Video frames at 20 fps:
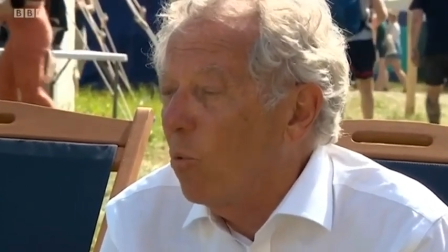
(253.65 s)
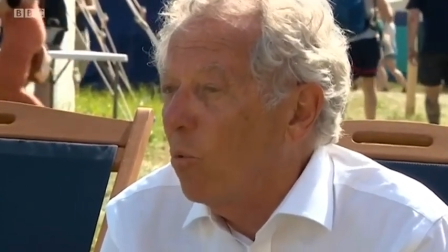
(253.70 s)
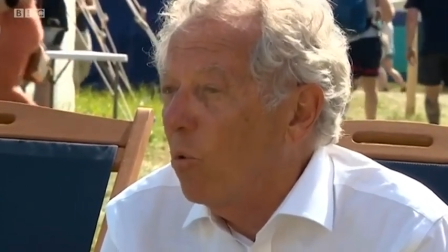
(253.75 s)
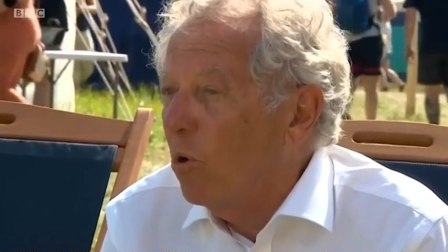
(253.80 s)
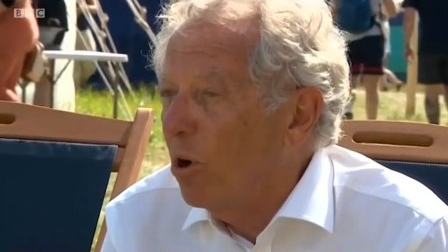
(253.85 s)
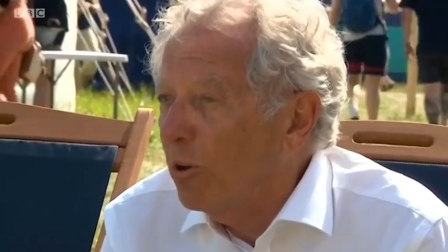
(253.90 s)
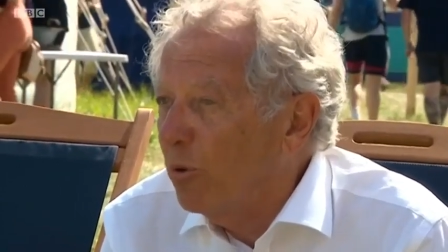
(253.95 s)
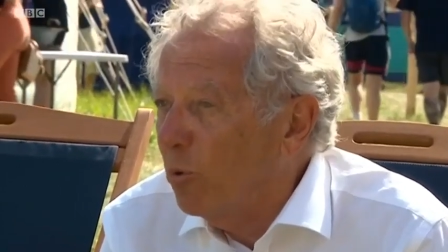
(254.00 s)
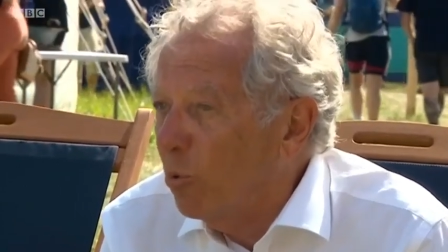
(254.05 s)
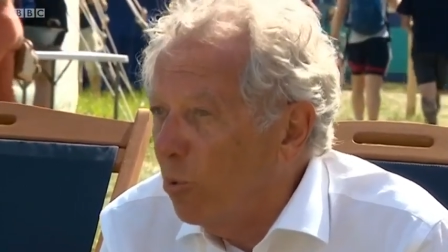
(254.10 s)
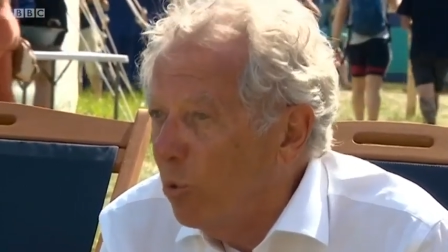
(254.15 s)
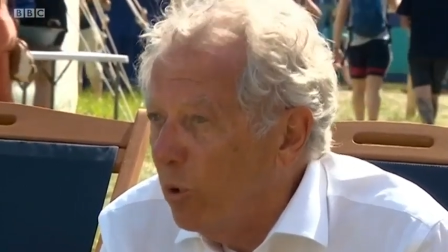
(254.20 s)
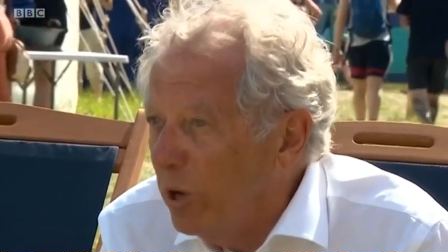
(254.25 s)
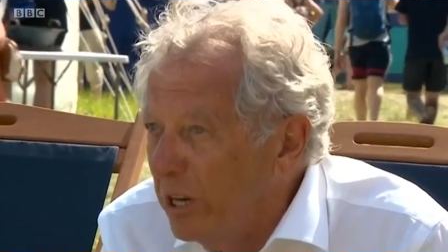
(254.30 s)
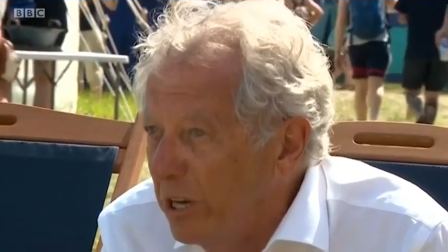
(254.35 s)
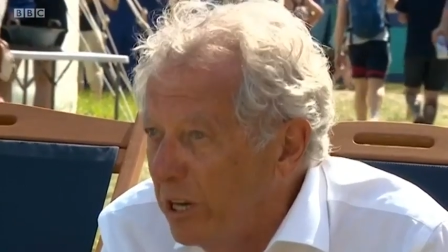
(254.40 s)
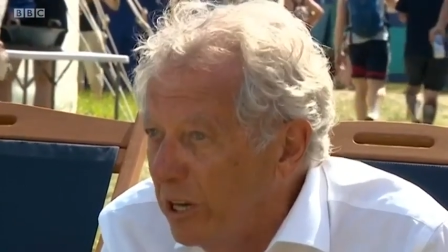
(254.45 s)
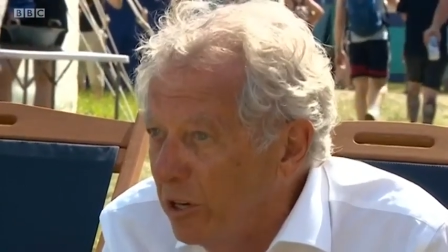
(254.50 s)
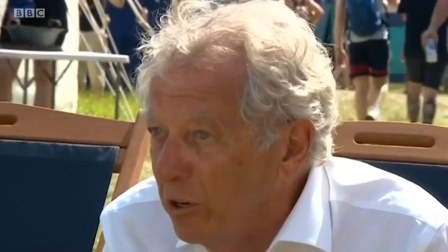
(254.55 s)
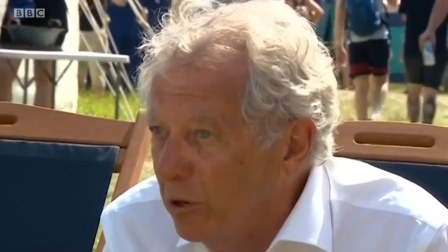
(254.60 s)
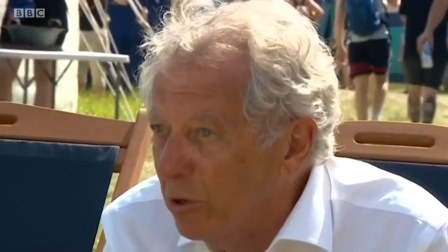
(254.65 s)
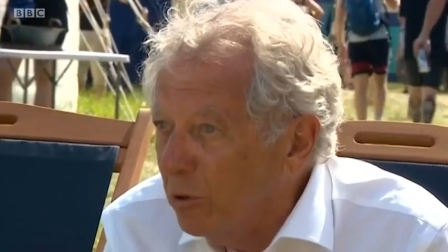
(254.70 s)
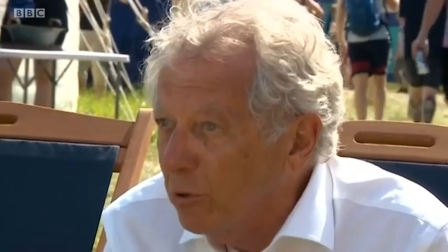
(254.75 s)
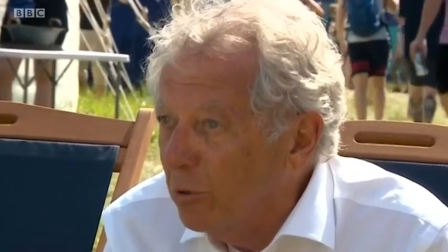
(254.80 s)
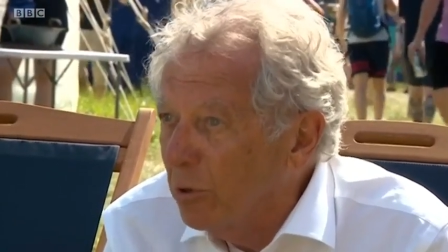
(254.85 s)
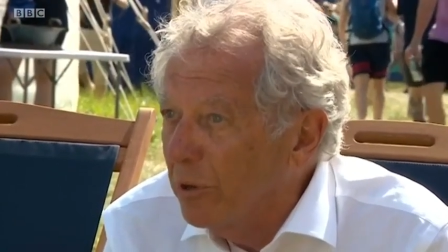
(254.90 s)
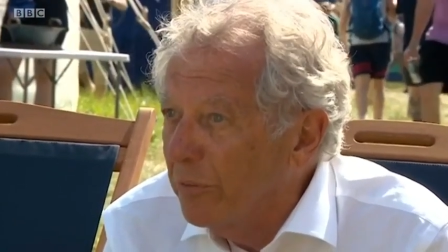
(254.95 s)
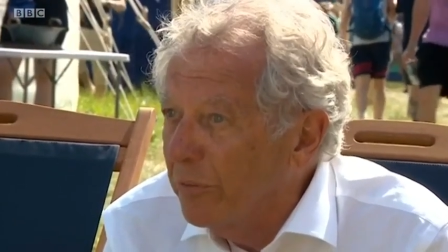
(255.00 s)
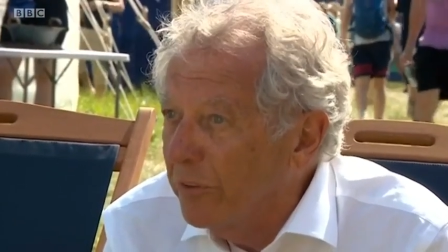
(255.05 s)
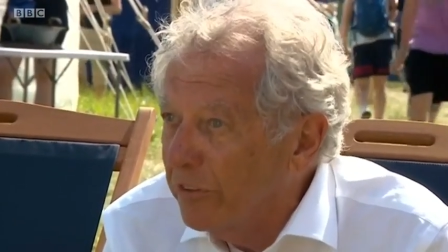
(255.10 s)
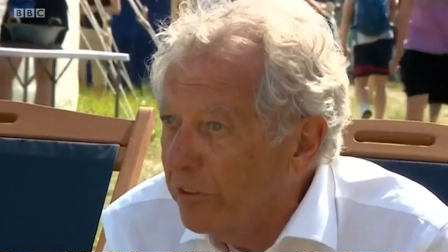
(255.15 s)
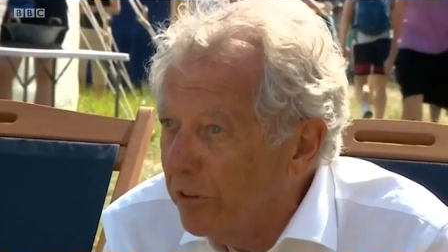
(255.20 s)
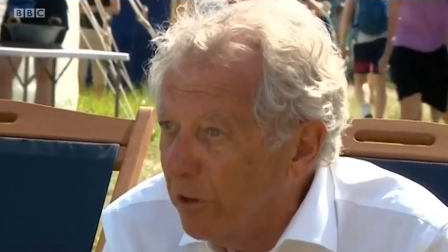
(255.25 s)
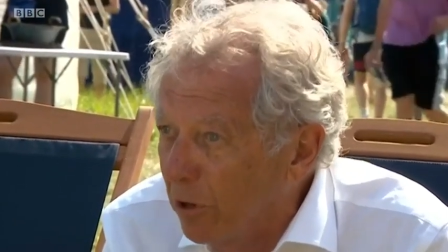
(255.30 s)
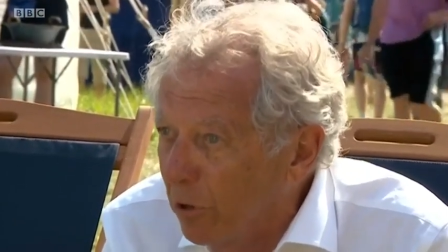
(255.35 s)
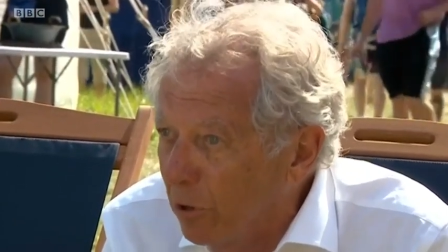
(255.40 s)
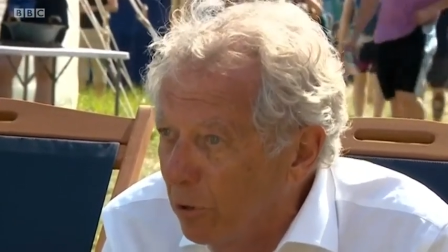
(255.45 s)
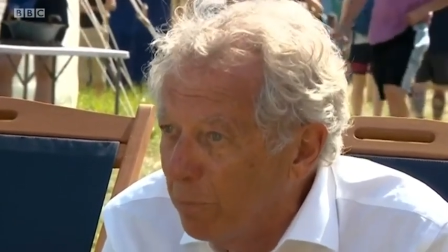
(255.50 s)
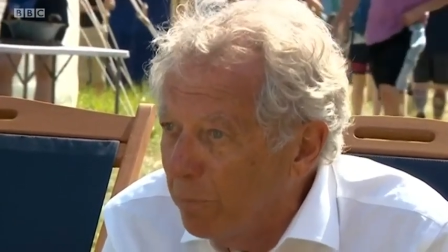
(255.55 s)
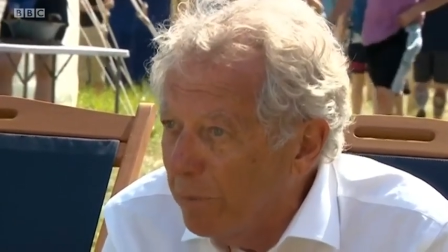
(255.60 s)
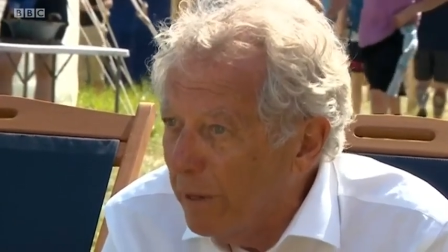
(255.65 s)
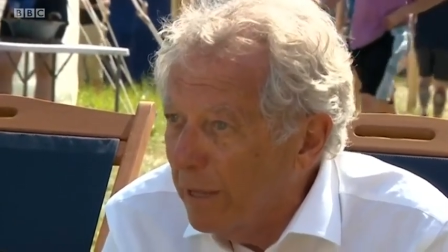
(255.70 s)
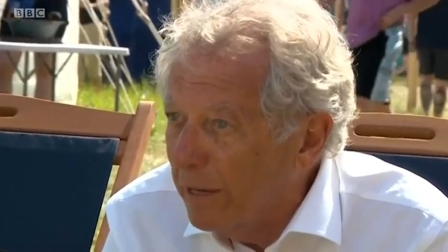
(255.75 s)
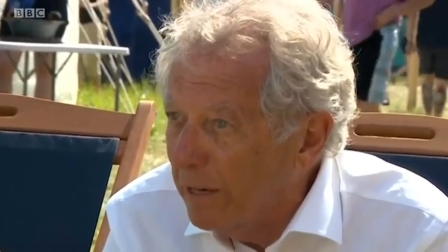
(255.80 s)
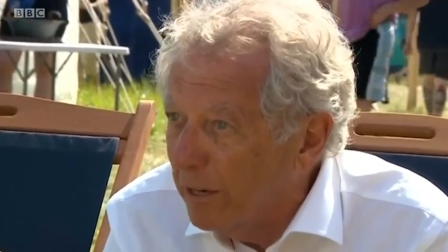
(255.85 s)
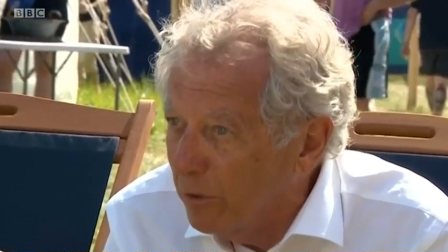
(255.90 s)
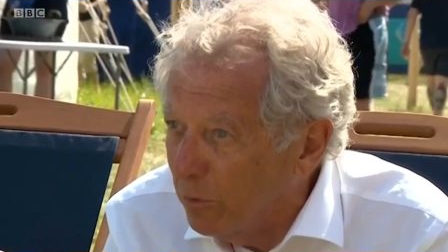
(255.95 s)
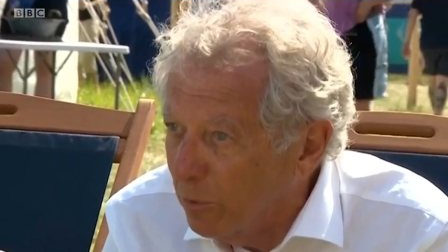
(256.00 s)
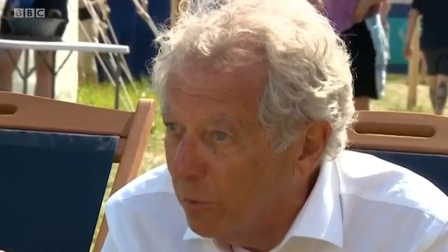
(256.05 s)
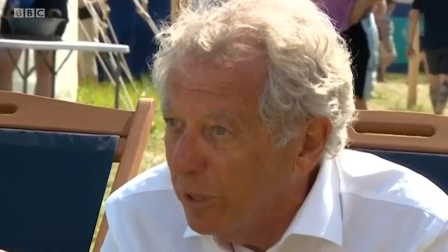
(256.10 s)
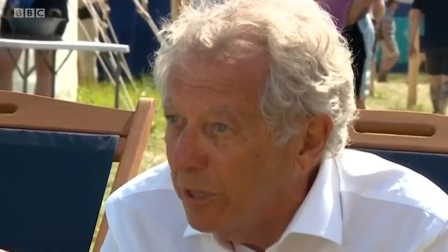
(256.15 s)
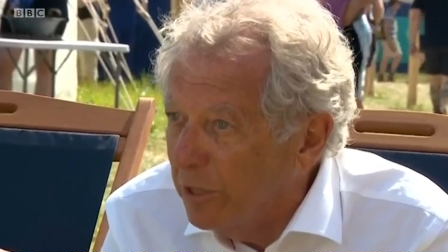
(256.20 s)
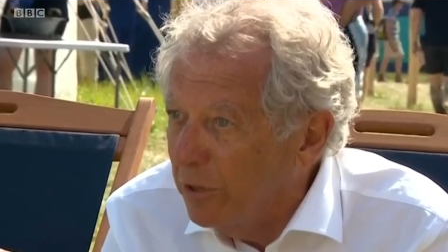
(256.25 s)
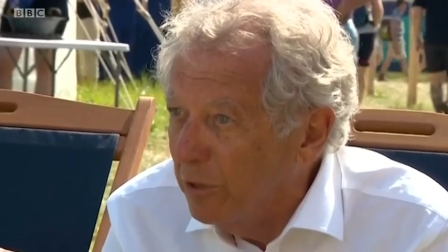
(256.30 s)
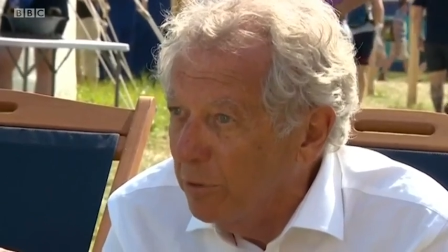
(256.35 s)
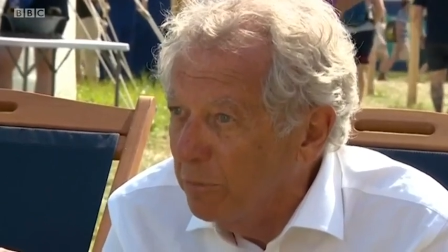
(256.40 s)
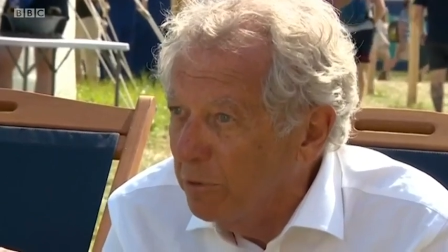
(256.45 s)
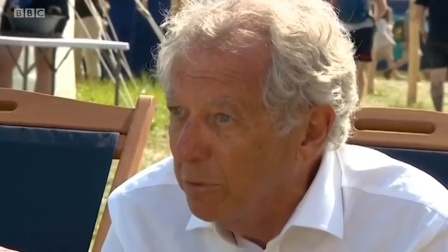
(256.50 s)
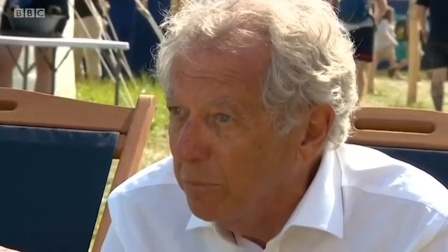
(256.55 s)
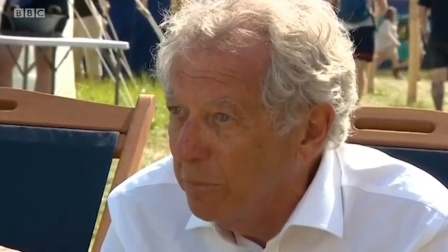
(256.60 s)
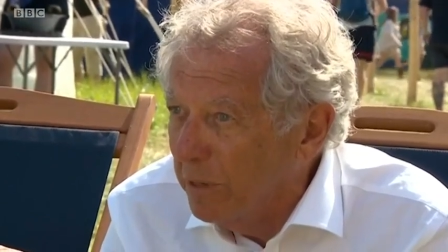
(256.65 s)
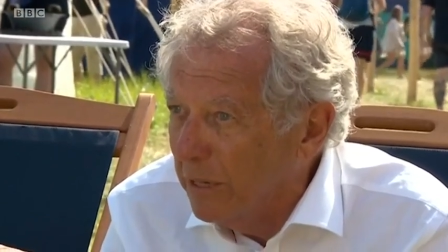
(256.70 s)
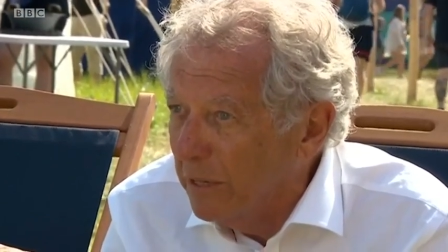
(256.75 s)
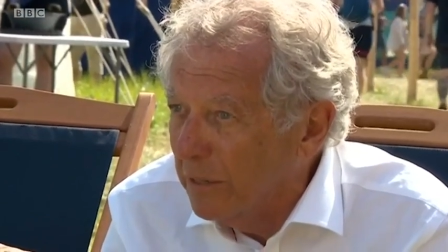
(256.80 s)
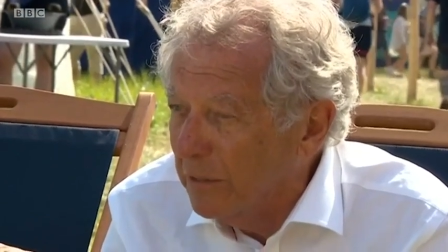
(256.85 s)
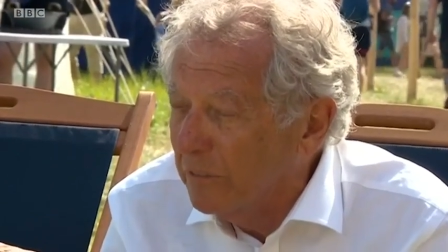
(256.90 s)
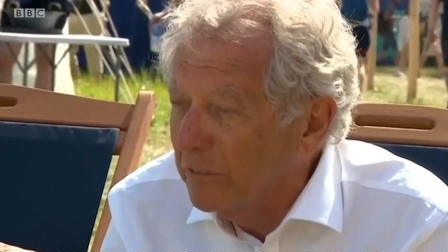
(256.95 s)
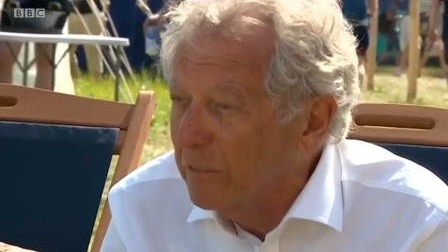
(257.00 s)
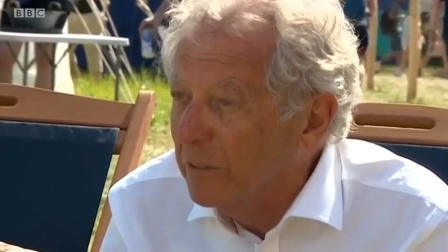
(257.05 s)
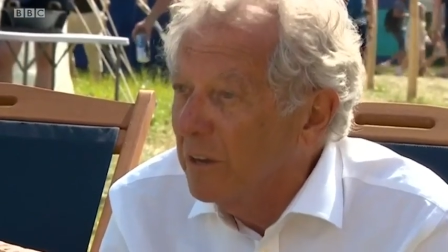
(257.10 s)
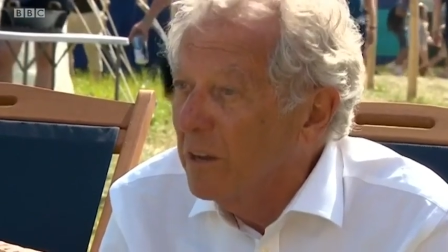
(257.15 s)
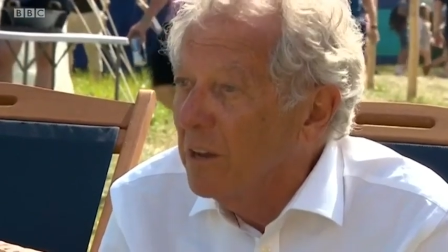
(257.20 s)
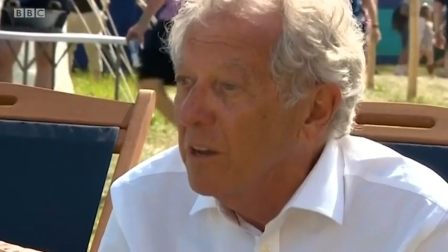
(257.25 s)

what we do on this whole planet, we human beings,